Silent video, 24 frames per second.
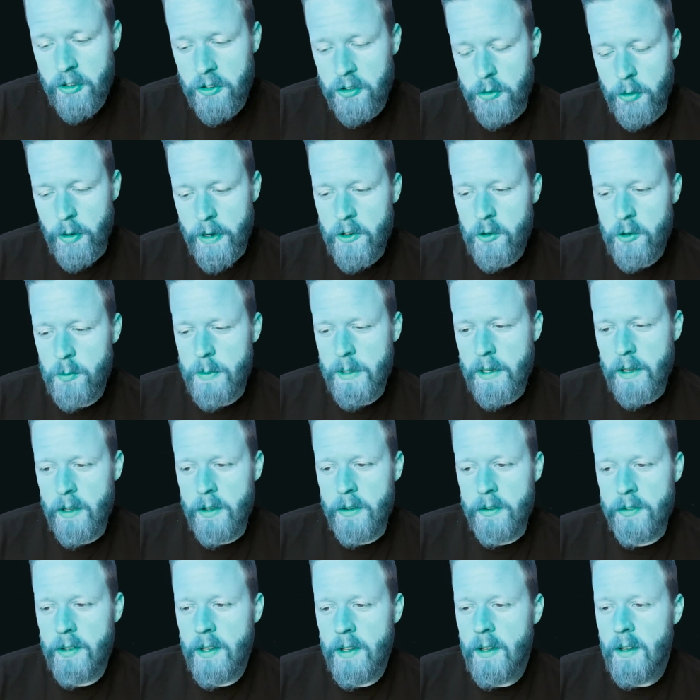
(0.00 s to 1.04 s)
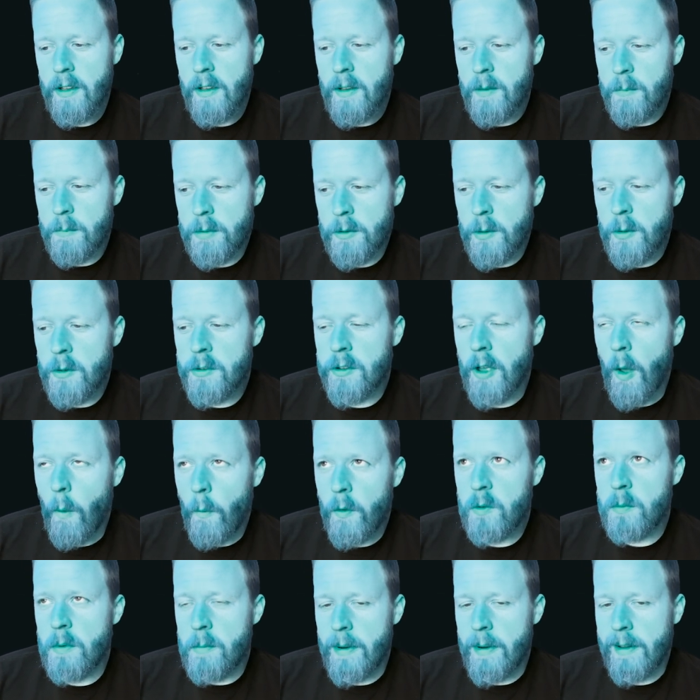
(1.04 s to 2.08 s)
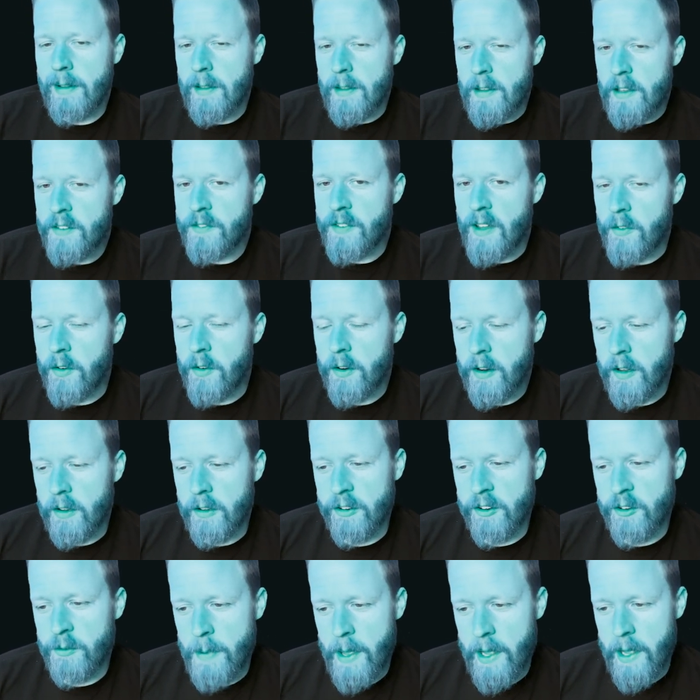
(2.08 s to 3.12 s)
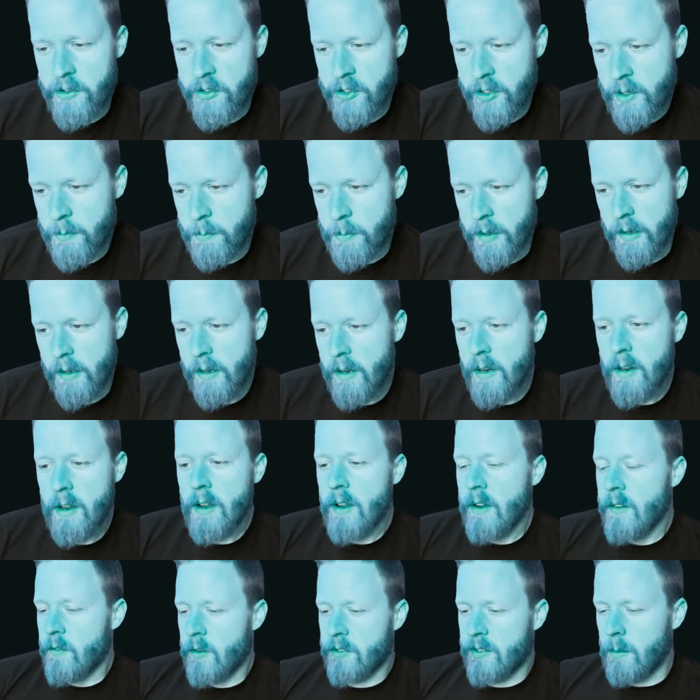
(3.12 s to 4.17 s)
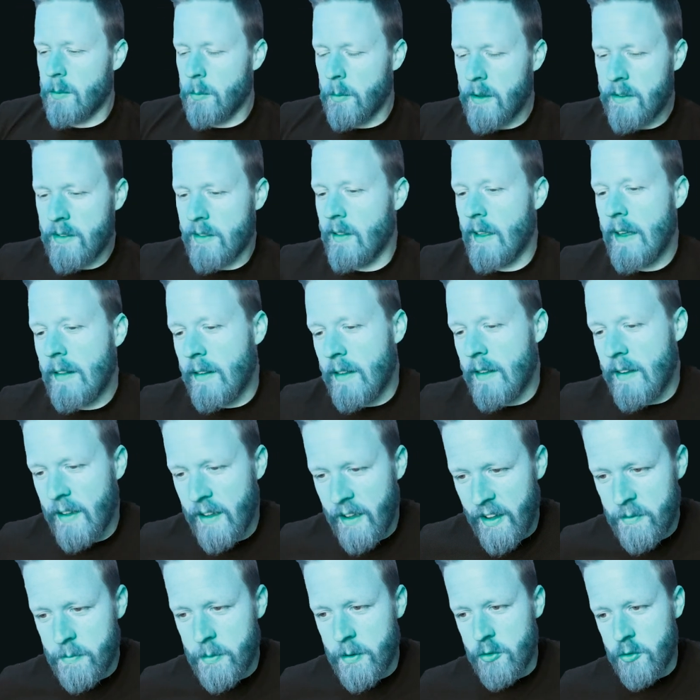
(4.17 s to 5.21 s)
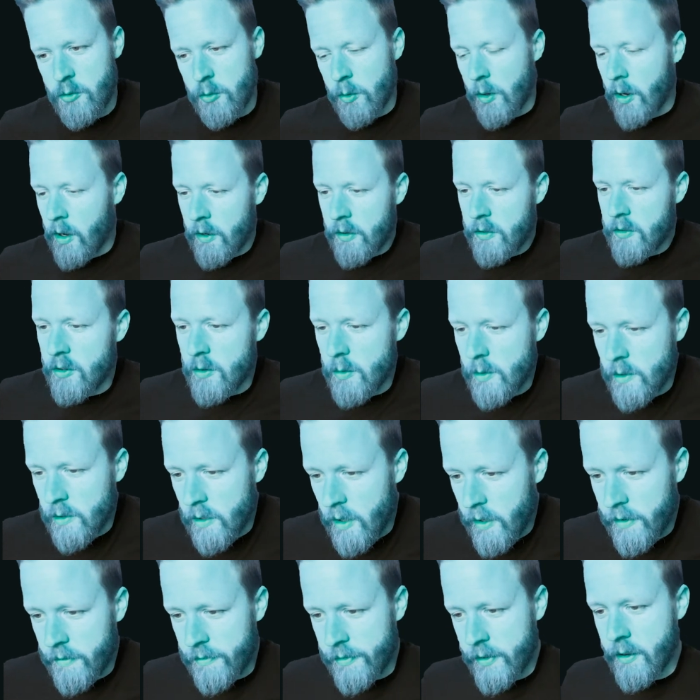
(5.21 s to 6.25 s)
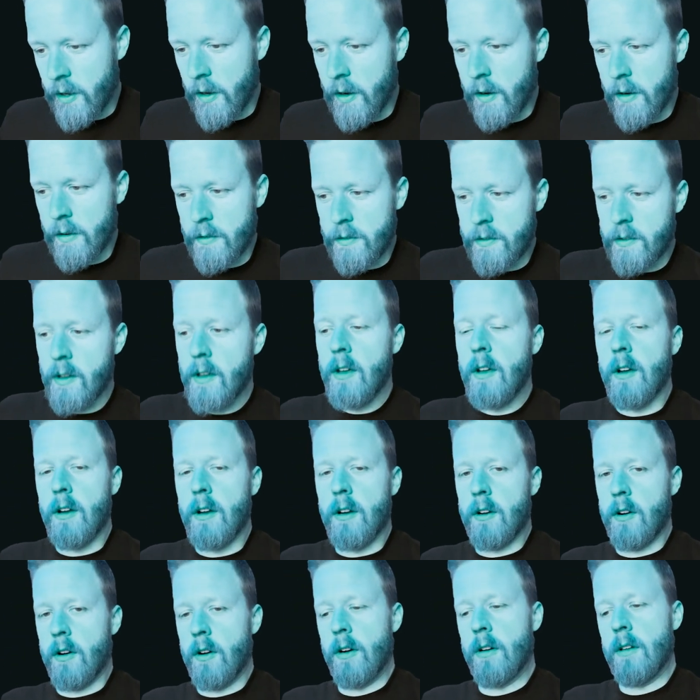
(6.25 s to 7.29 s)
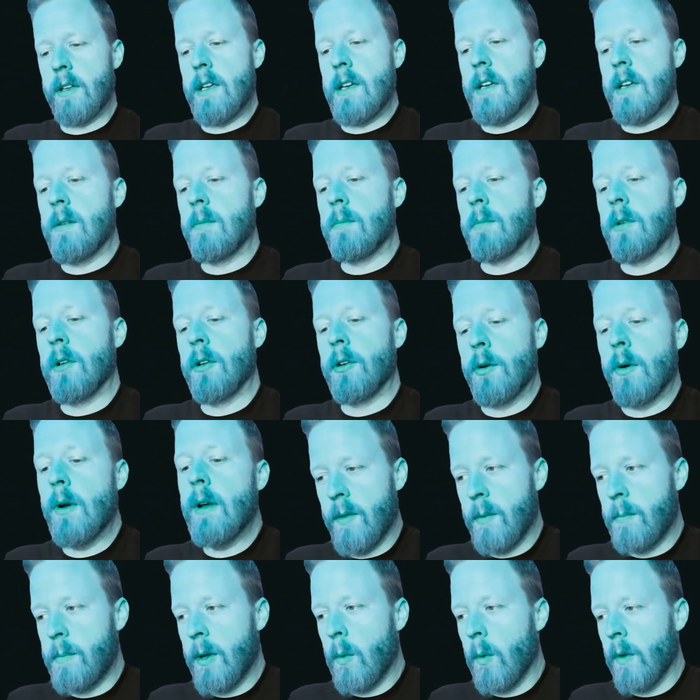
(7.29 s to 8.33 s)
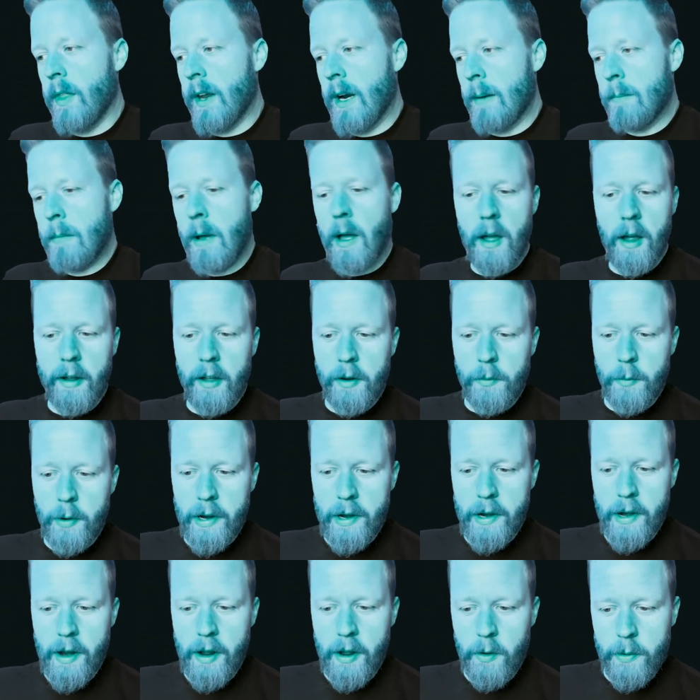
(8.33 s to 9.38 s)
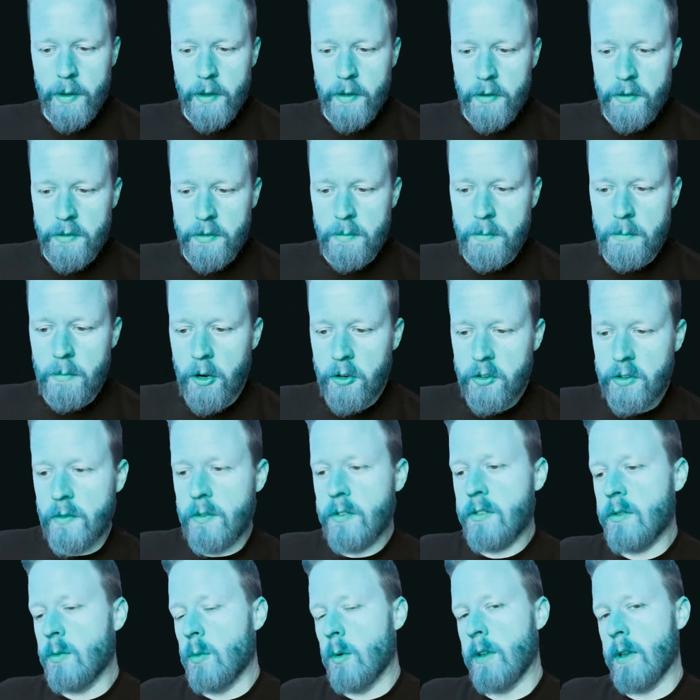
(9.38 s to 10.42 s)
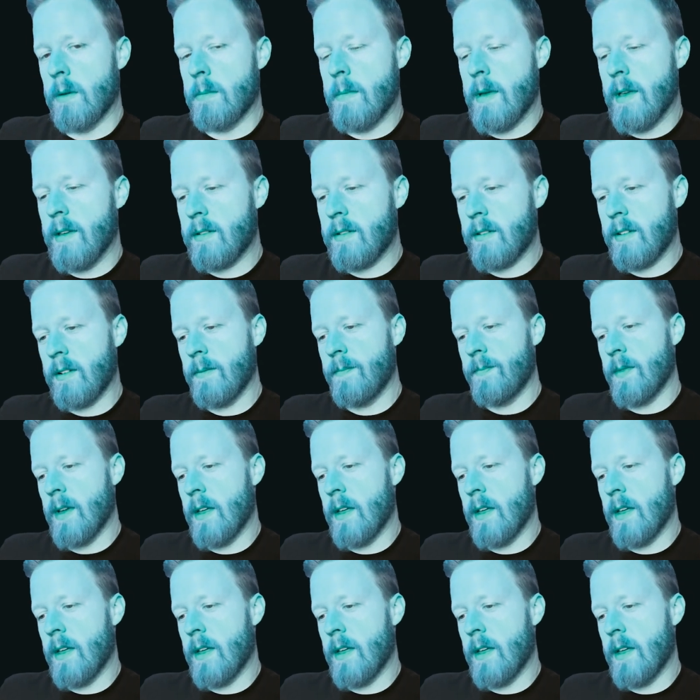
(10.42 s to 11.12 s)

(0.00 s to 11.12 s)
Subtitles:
strange because blue's always been my least favorite color of Magic, but for some reason lately I've been drawn to a lot of the cards currently in blue. The big one that I'm high on right now is March of Swirling Mist.